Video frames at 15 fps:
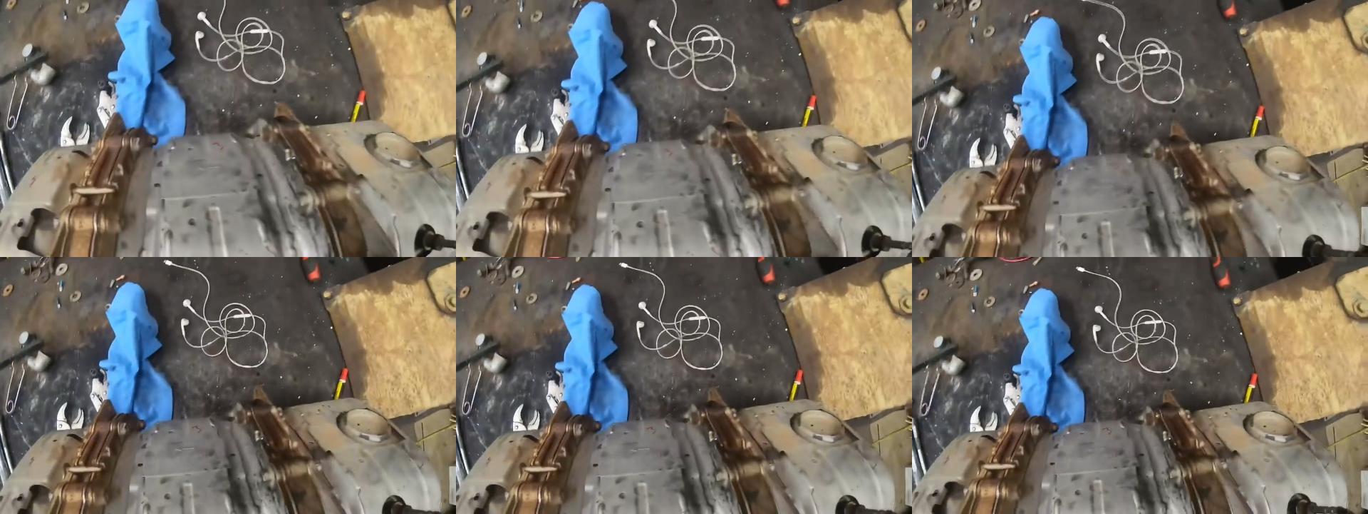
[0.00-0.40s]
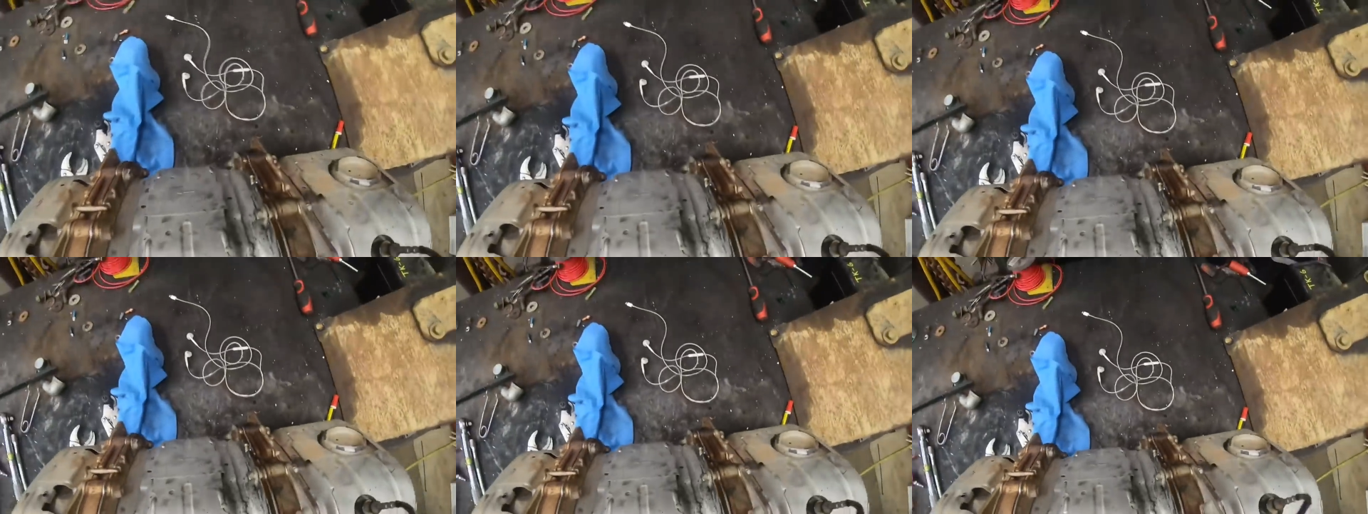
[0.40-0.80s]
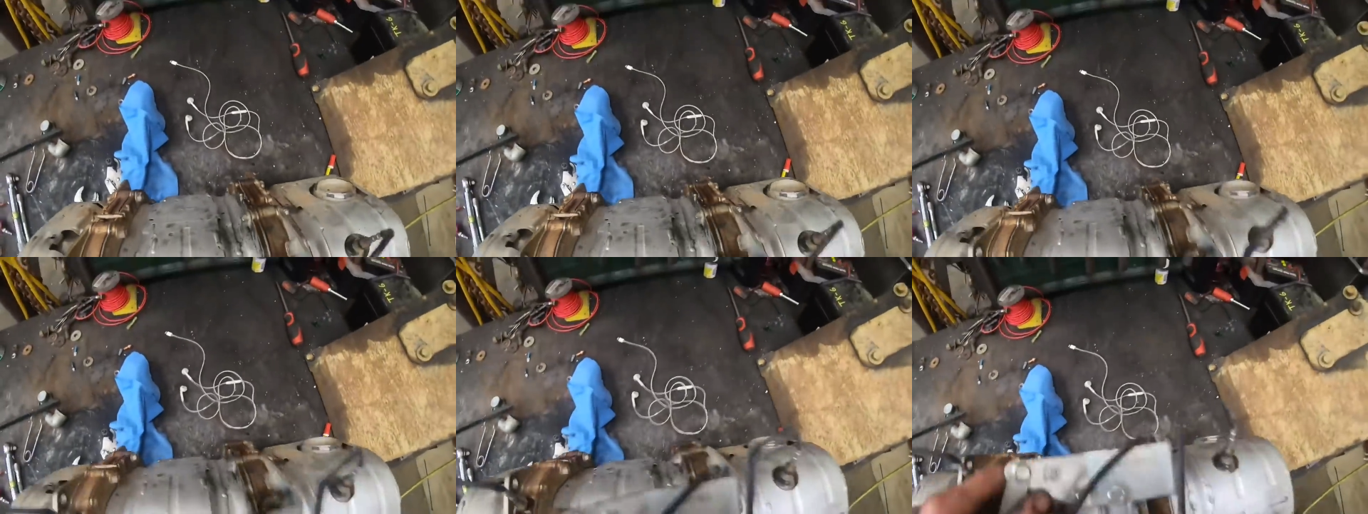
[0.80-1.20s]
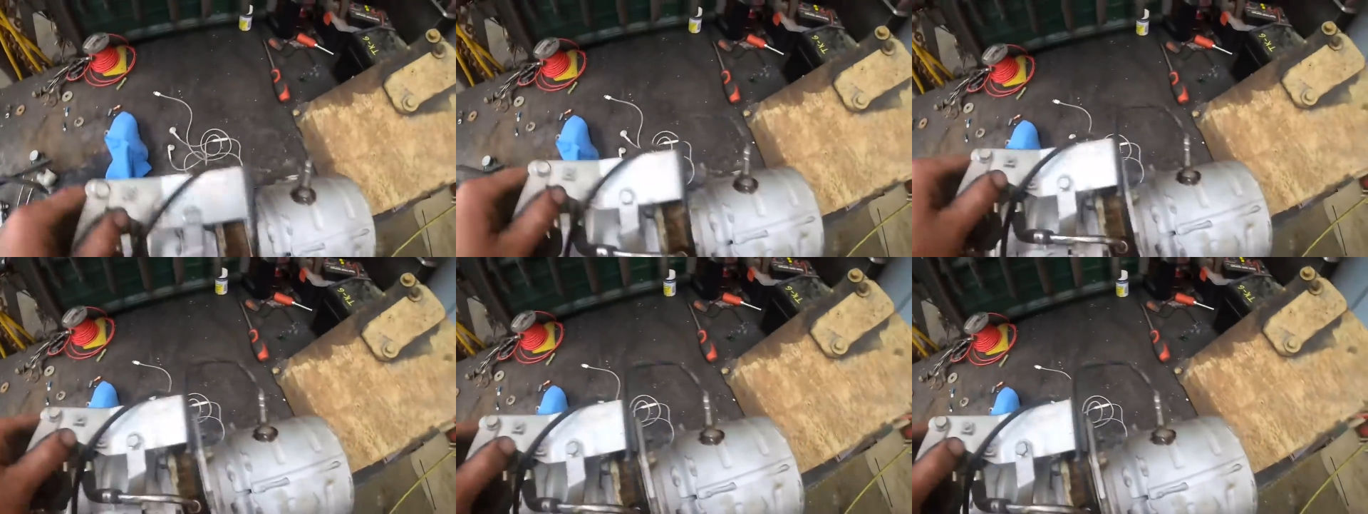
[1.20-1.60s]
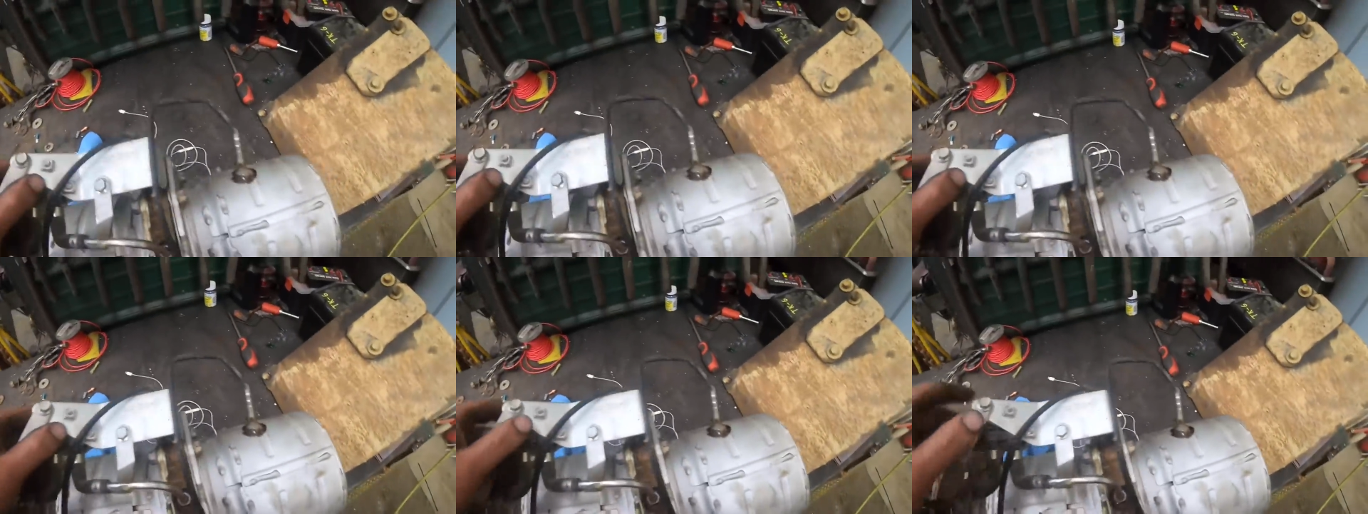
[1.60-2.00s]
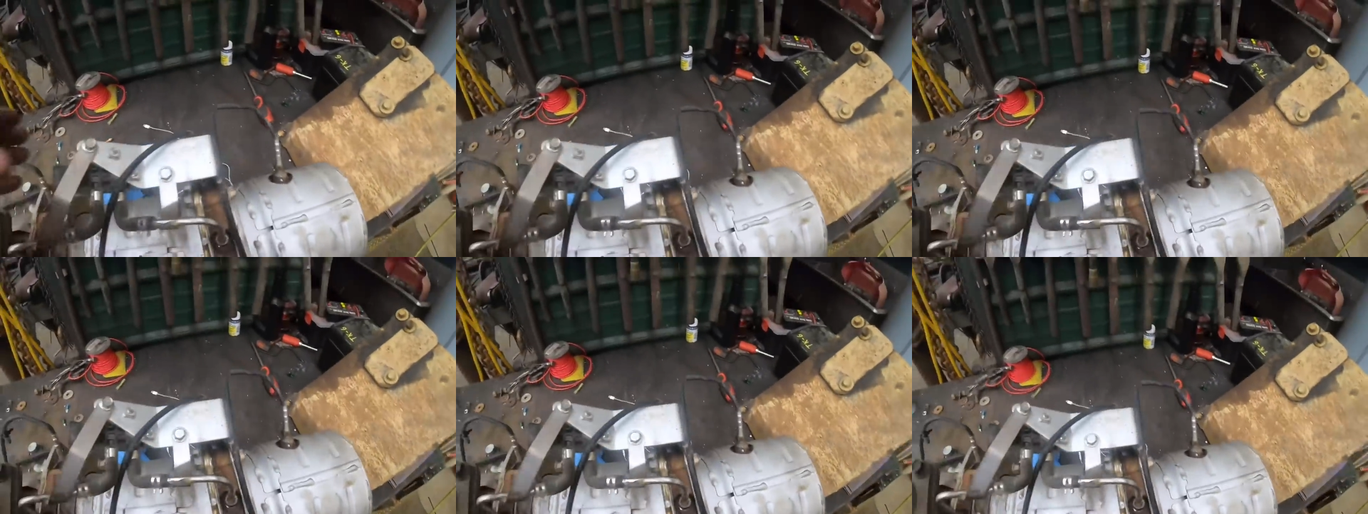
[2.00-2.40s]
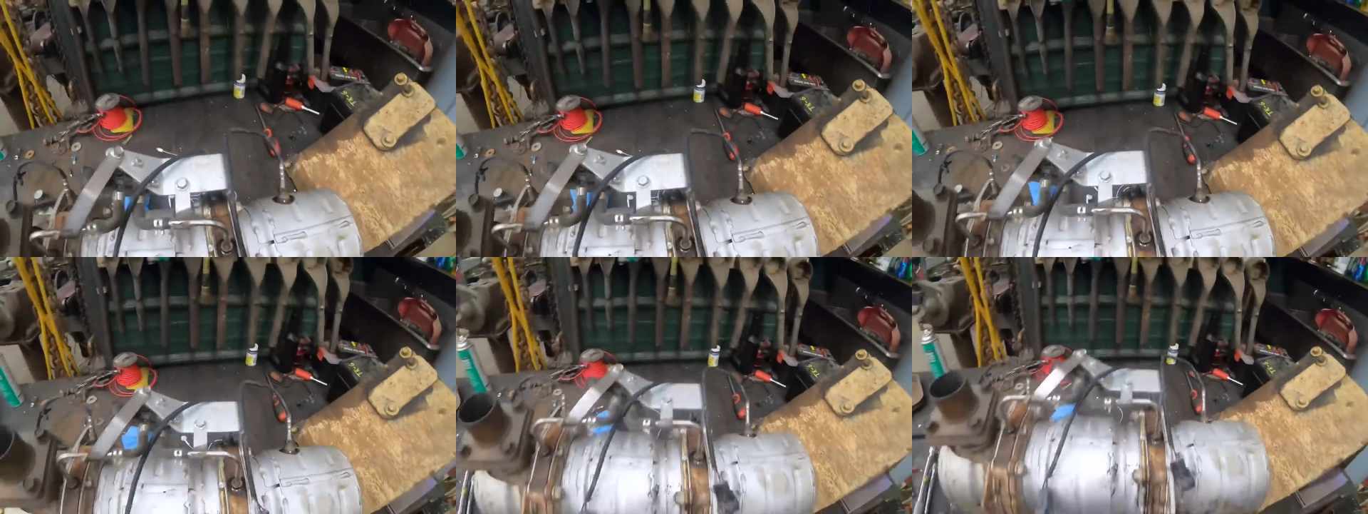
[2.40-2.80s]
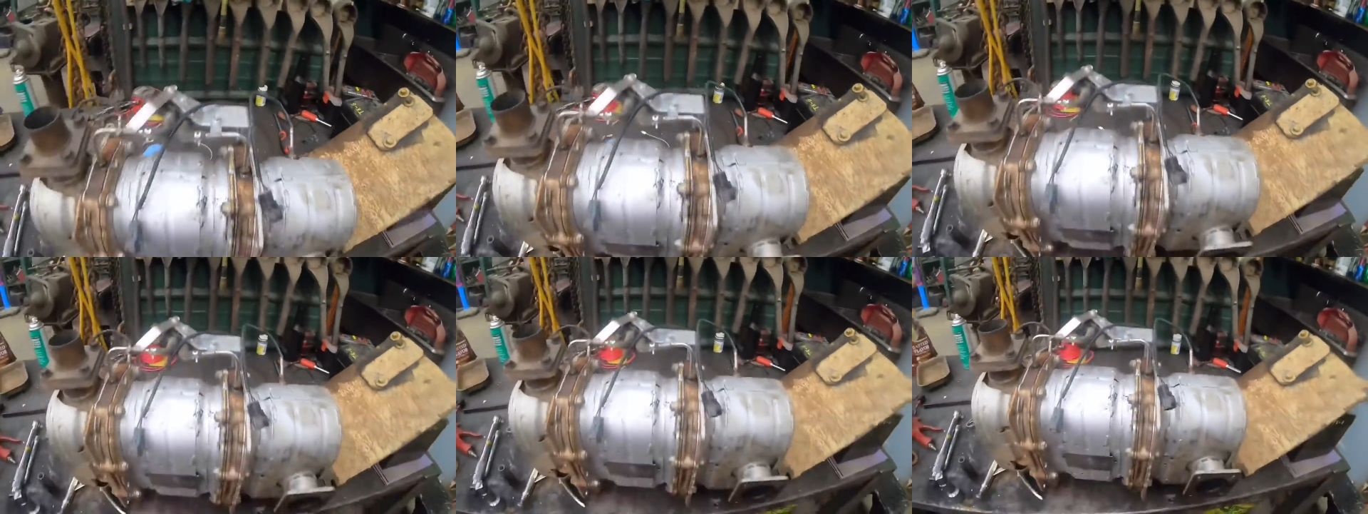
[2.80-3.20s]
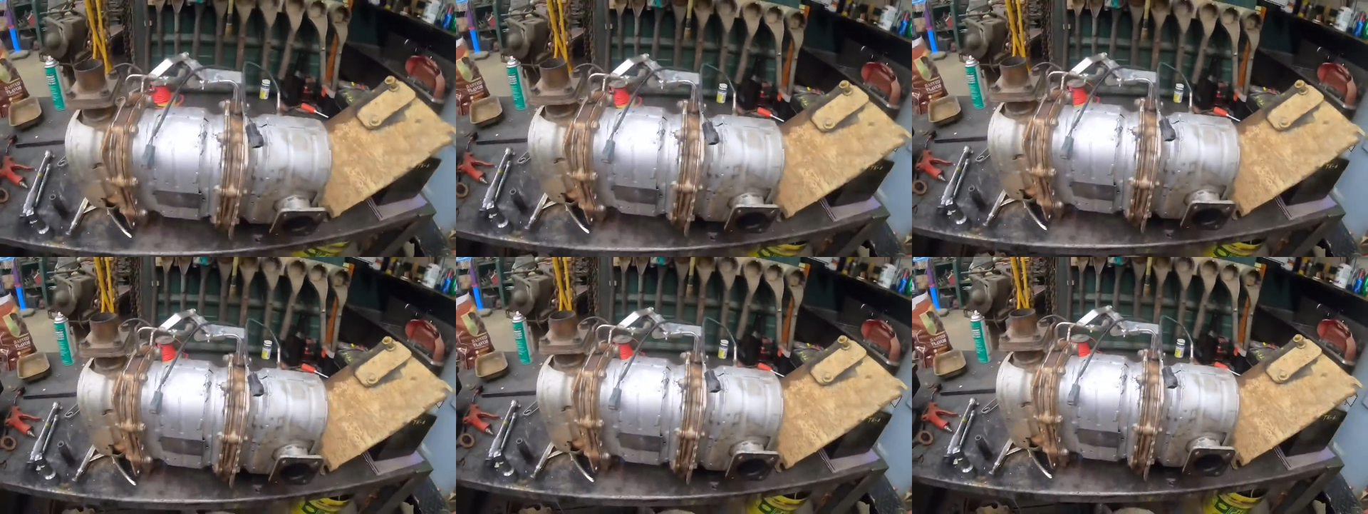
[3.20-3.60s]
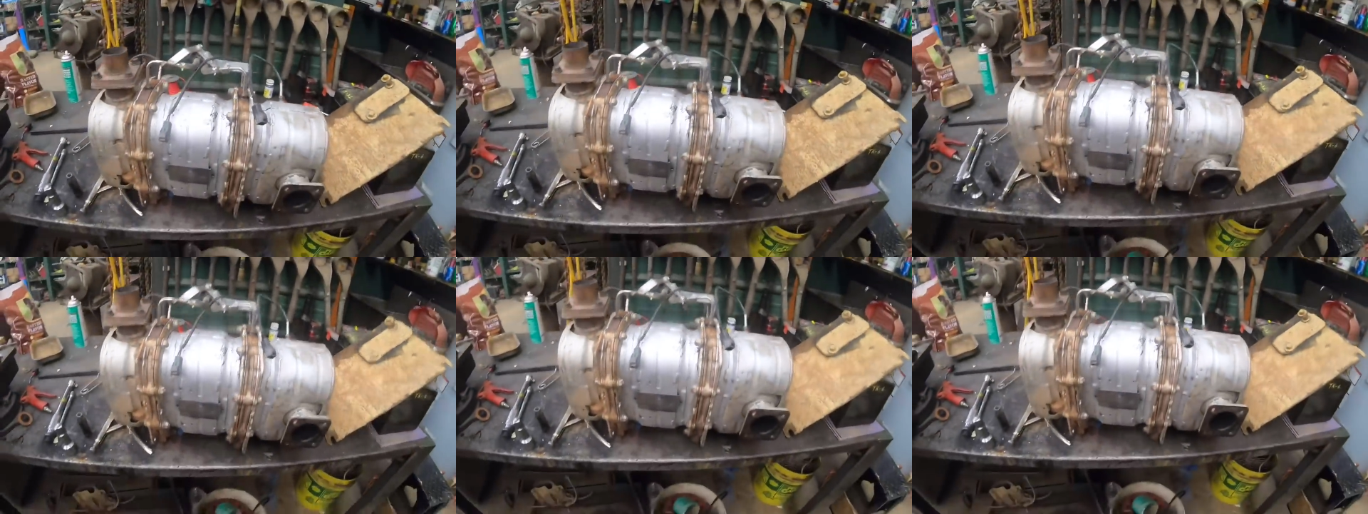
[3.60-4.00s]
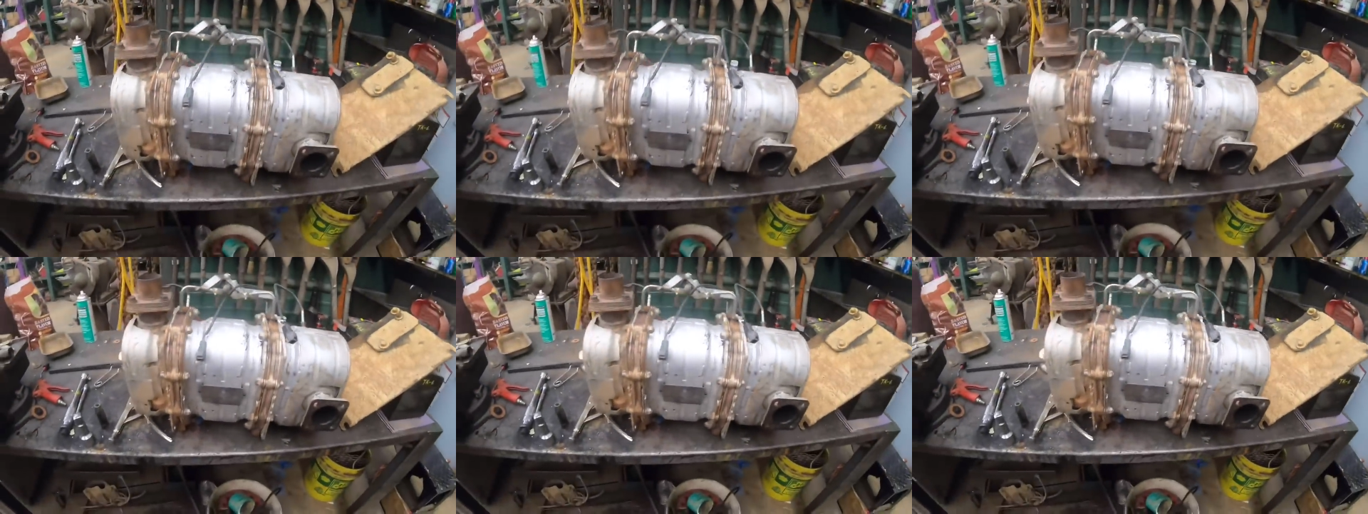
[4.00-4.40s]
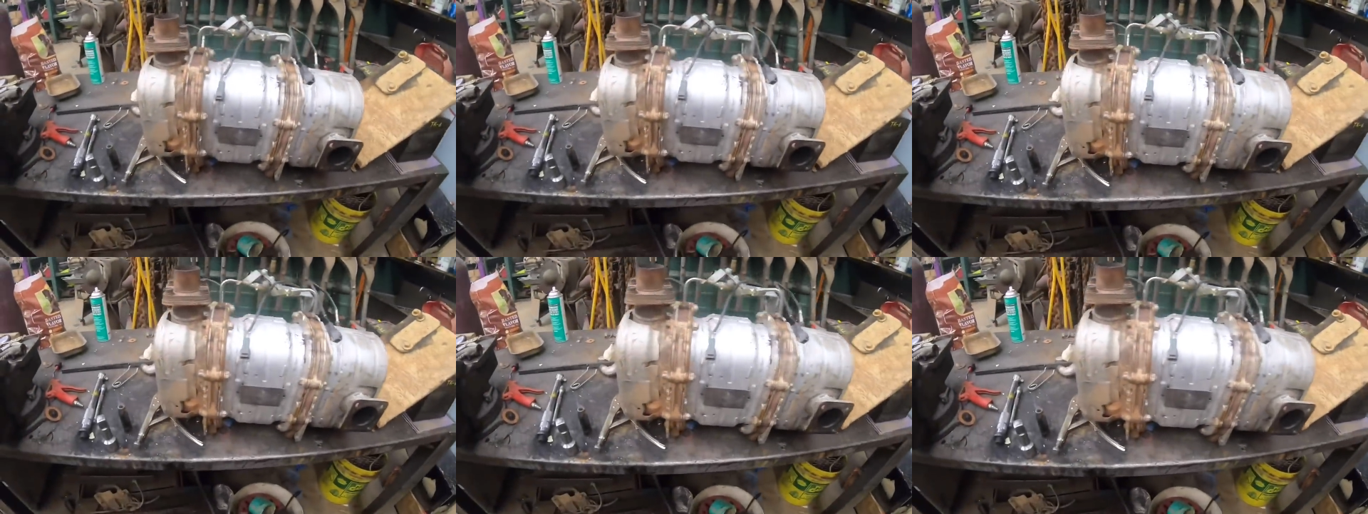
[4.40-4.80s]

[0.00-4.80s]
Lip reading: [unreadable: no face in view]